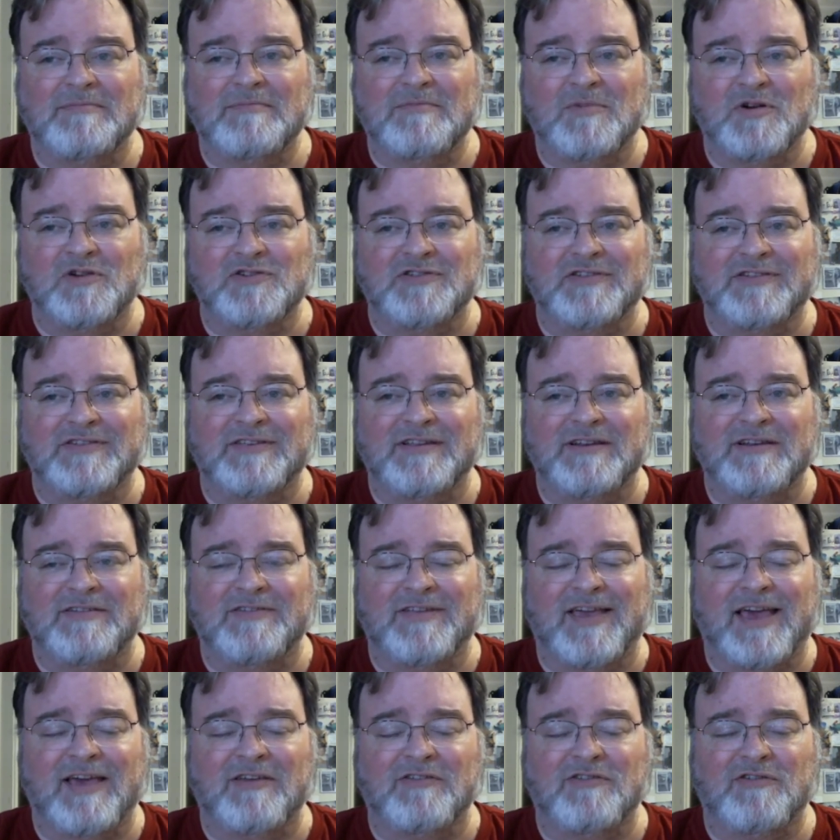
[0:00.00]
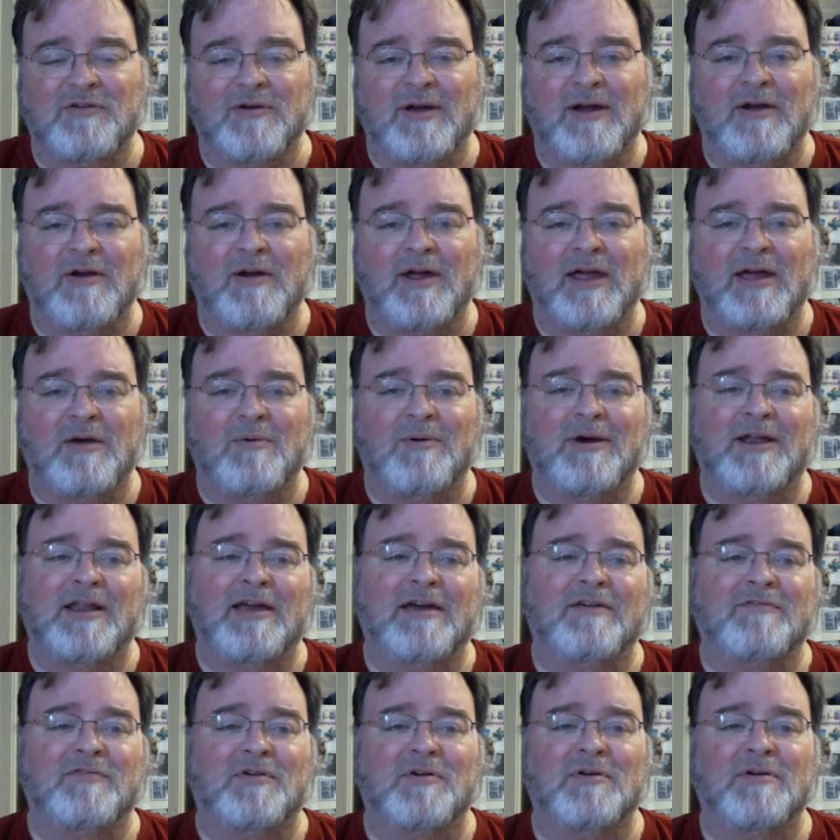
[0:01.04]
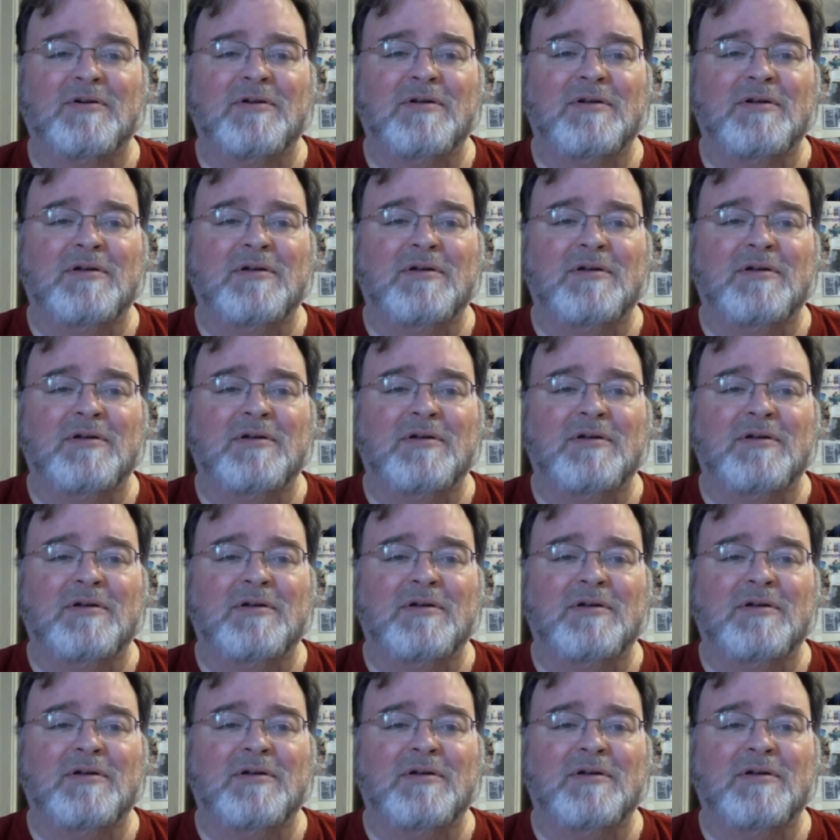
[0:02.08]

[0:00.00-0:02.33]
emergency disaster area, whatever,